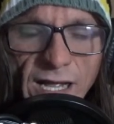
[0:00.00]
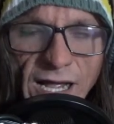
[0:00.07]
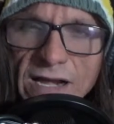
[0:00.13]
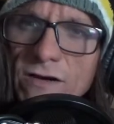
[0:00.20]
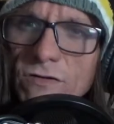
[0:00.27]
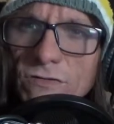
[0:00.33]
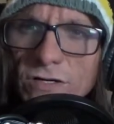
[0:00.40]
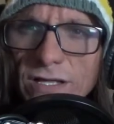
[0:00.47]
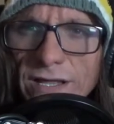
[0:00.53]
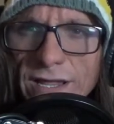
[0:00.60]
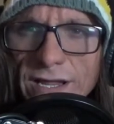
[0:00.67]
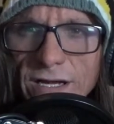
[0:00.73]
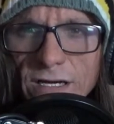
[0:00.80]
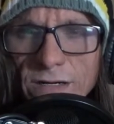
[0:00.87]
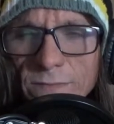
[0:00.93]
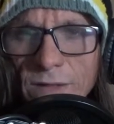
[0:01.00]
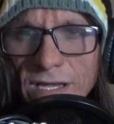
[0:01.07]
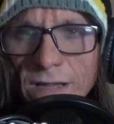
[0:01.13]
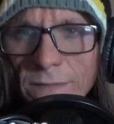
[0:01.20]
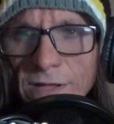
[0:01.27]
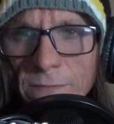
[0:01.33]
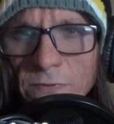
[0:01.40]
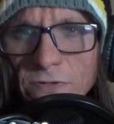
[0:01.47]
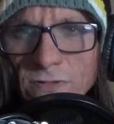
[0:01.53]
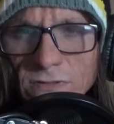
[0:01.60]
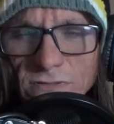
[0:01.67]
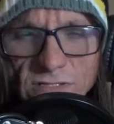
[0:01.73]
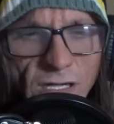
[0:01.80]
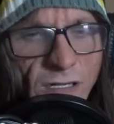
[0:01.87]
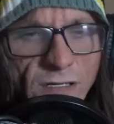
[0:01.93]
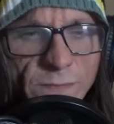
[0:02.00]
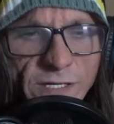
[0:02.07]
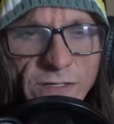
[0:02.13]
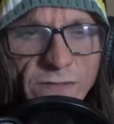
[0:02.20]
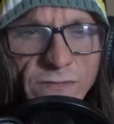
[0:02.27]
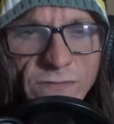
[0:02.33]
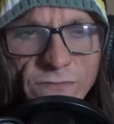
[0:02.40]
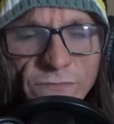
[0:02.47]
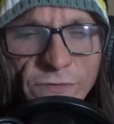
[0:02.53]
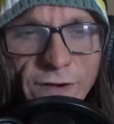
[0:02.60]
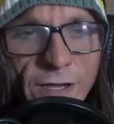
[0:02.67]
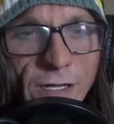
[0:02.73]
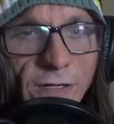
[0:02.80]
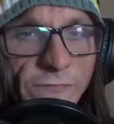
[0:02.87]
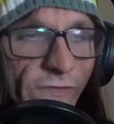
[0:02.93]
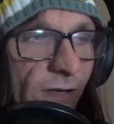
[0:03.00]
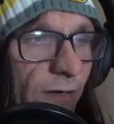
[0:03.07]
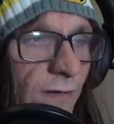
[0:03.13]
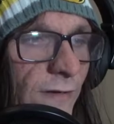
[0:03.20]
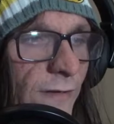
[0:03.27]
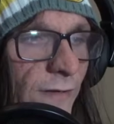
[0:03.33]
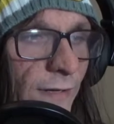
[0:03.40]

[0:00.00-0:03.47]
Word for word: I don't really hear many people talk about very often,